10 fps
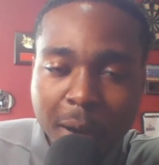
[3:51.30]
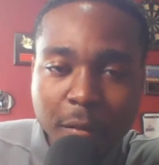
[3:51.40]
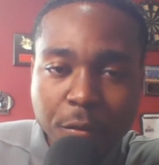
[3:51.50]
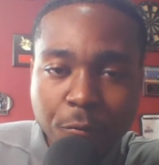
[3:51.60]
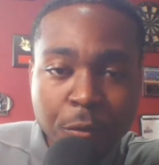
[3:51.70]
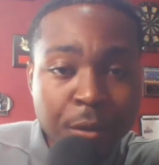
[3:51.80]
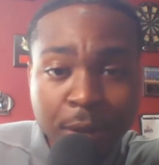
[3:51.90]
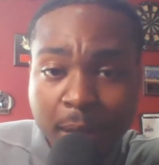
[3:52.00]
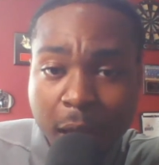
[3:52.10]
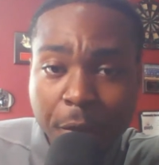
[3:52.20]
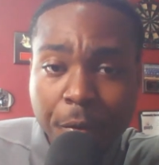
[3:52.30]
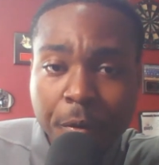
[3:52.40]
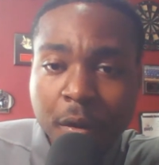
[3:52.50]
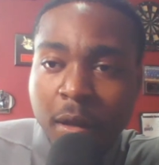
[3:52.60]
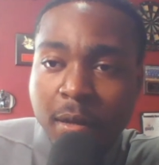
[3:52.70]
Panthers were really good that
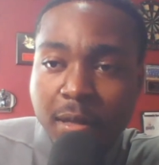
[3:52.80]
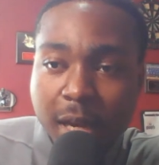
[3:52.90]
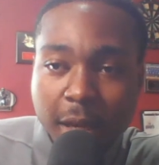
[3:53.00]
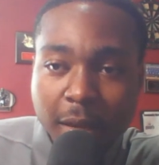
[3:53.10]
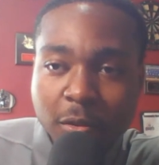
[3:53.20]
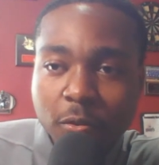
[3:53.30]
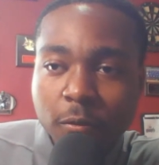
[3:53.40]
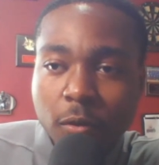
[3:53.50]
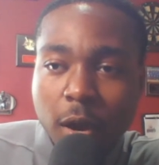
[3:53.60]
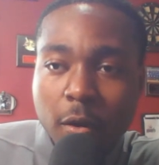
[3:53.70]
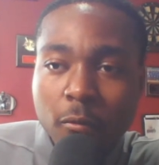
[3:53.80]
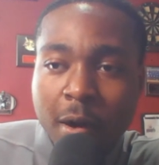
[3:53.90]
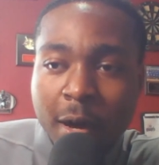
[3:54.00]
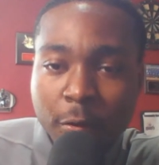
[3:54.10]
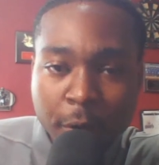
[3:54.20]
year. Ted Ginn Jr. out
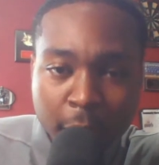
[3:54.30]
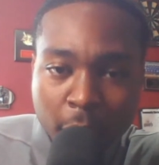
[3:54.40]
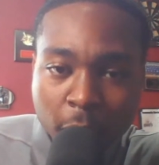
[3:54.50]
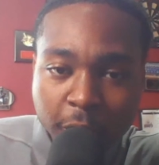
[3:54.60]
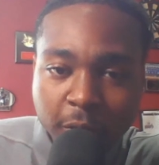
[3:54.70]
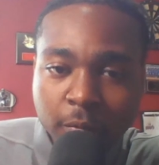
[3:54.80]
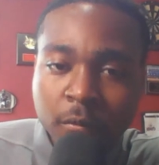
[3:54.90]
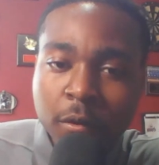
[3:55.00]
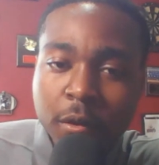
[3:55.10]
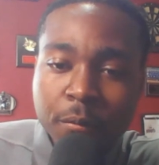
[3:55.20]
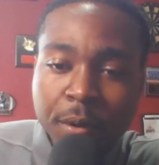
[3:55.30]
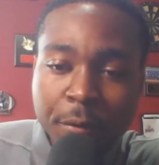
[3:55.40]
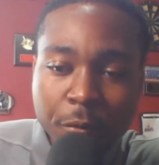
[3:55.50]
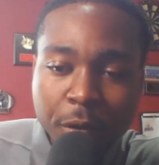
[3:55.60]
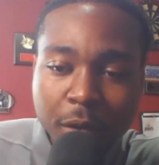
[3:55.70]
wide, Greg Olsen
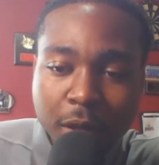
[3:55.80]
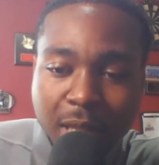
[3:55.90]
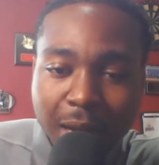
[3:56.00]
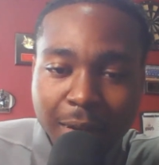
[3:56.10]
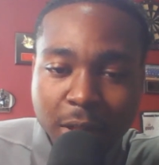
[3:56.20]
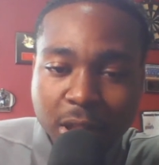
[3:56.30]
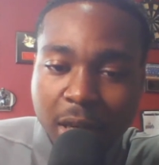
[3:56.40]
playing really good tight end.